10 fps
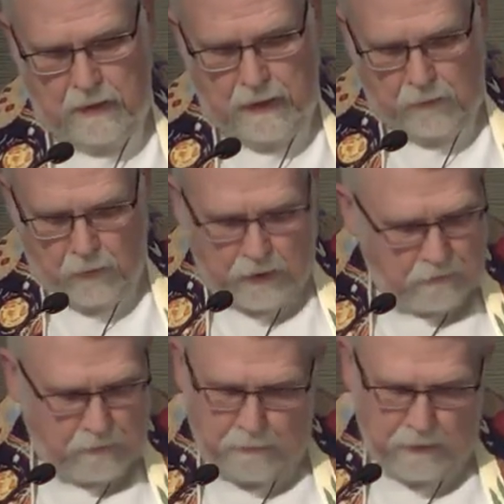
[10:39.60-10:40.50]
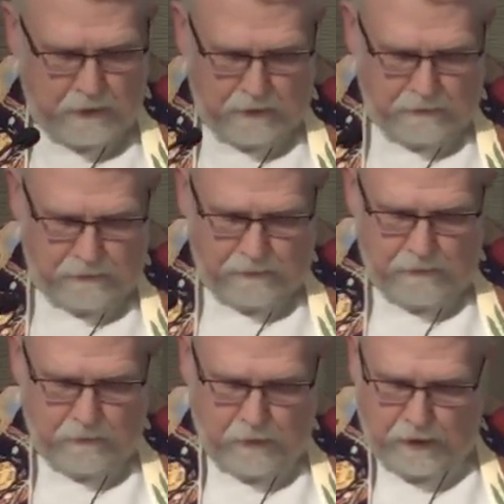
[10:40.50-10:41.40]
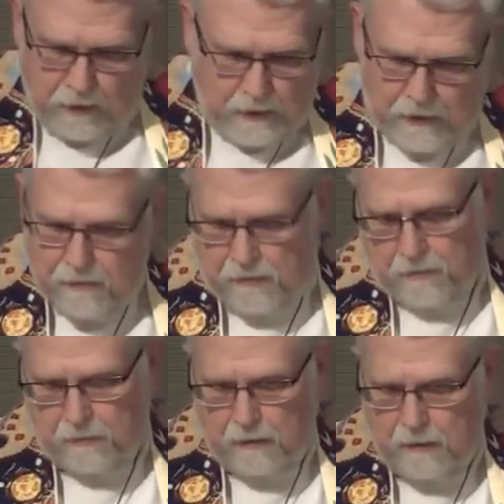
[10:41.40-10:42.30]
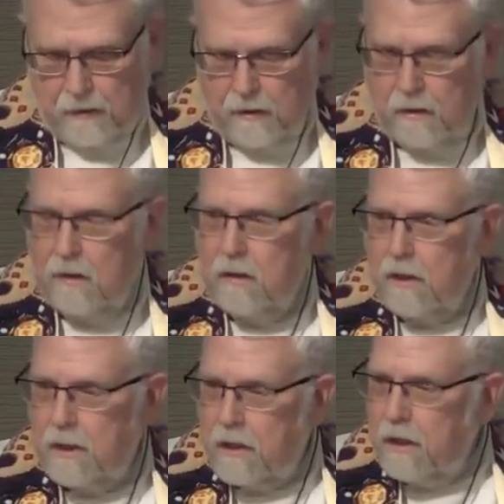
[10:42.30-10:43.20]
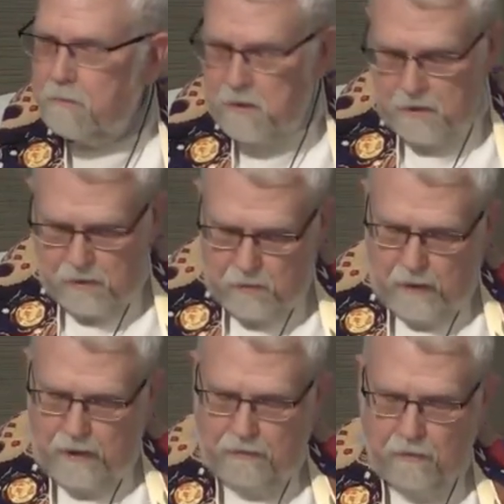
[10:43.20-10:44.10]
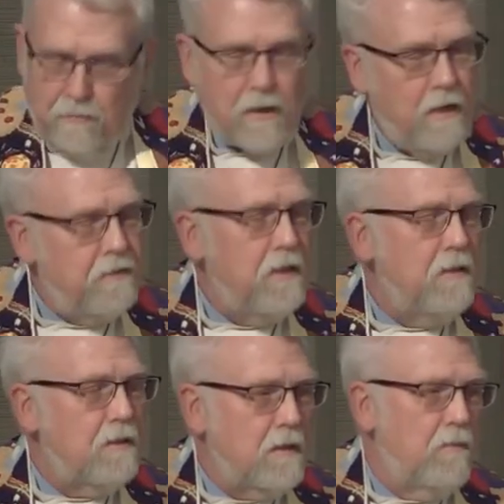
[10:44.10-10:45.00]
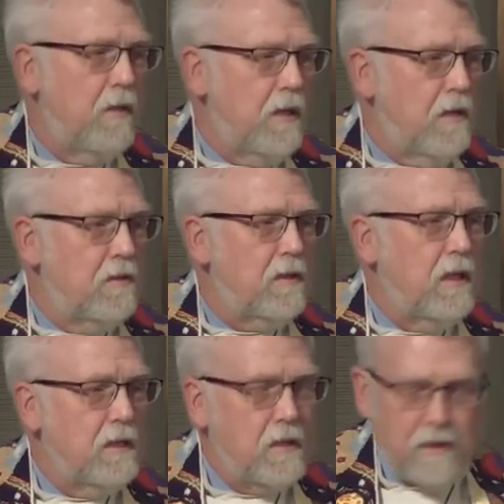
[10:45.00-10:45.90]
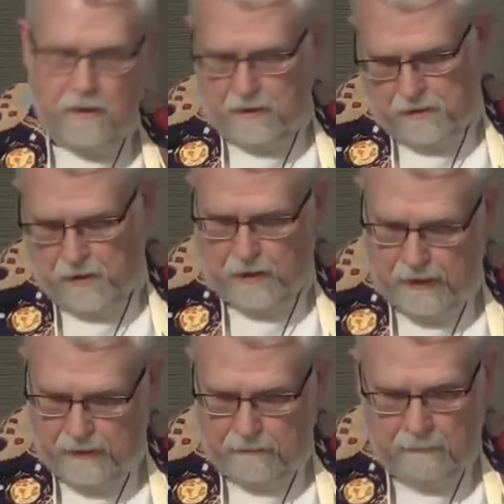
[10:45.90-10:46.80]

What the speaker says: And whatever belief we cling to that keeps us away from loving someone else unconditionally,